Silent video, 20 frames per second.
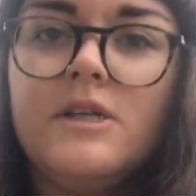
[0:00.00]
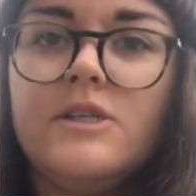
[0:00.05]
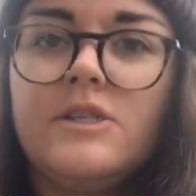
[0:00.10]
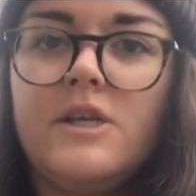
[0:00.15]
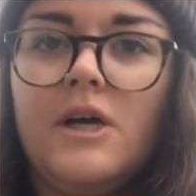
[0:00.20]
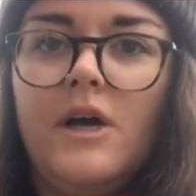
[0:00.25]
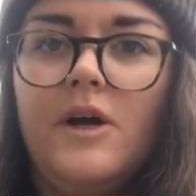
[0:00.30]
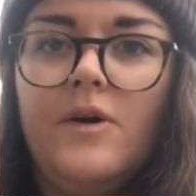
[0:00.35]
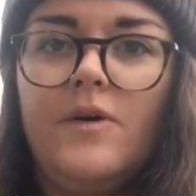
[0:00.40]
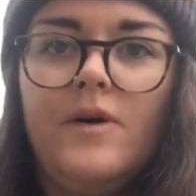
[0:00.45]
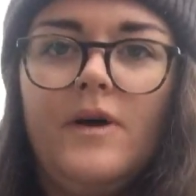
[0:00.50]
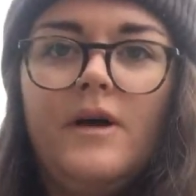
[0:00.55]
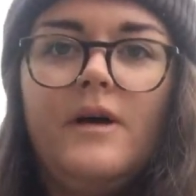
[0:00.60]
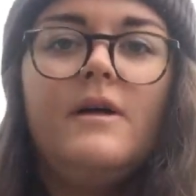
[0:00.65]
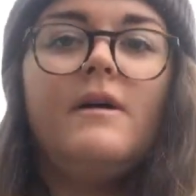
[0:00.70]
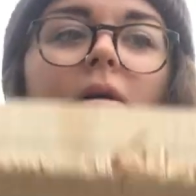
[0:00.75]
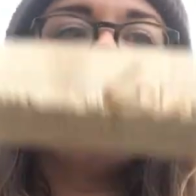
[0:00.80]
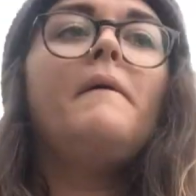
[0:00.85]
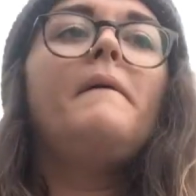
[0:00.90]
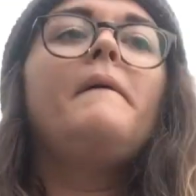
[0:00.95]
So
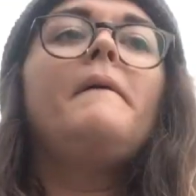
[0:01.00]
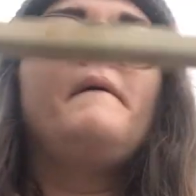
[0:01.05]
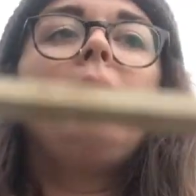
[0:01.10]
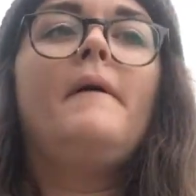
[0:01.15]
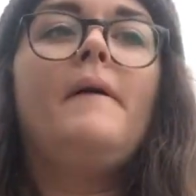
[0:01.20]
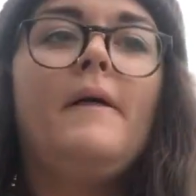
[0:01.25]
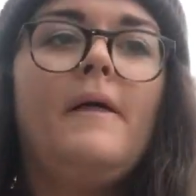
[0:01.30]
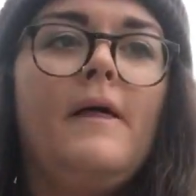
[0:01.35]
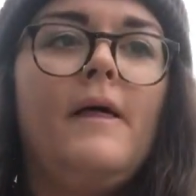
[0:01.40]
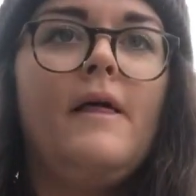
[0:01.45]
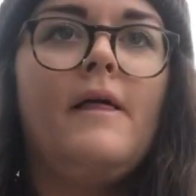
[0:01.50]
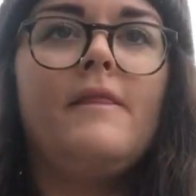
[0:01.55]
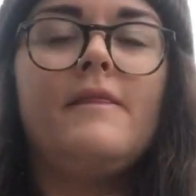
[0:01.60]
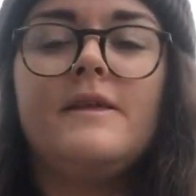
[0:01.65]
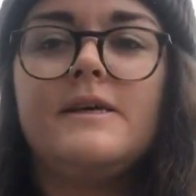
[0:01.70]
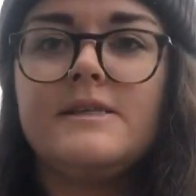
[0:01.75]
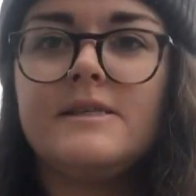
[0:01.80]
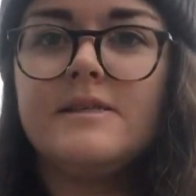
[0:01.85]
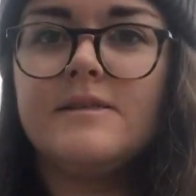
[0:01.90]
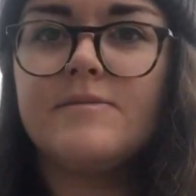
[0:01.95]

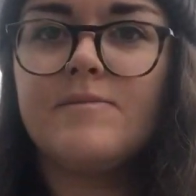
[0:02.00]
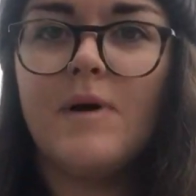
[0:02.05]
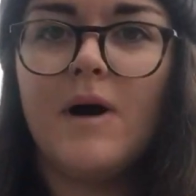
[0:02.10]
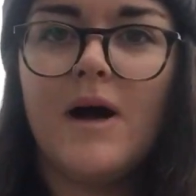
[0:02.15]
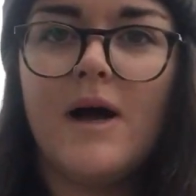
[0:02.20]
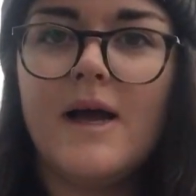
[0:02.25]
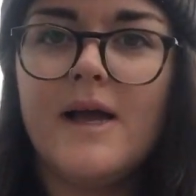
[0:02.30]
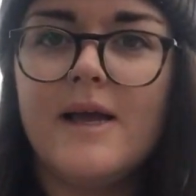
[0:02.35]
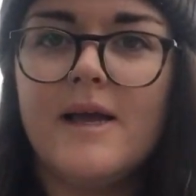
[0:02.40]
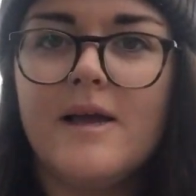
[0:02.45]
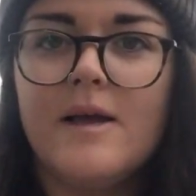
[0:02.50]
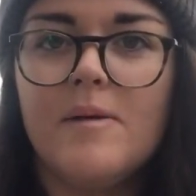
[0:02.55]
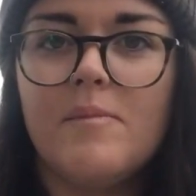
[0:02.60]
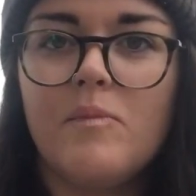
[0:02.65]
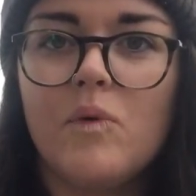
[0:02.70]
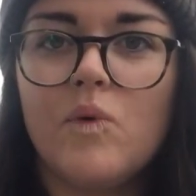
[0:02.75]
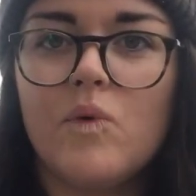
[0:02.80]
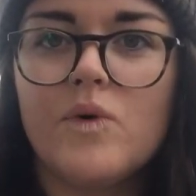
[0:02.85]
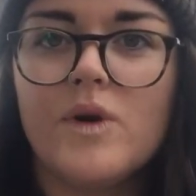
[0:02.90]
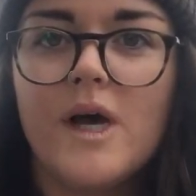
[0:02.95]
this is my
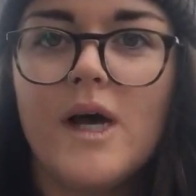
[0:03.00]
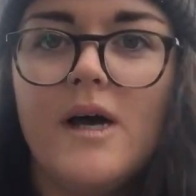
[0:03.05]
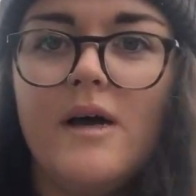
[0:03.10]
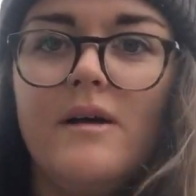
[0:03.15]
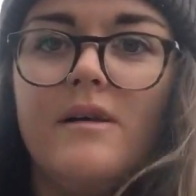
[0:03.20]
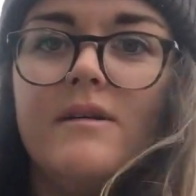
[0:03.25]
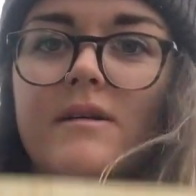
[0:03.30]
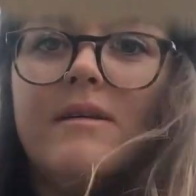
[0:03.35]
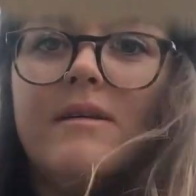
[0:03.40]
border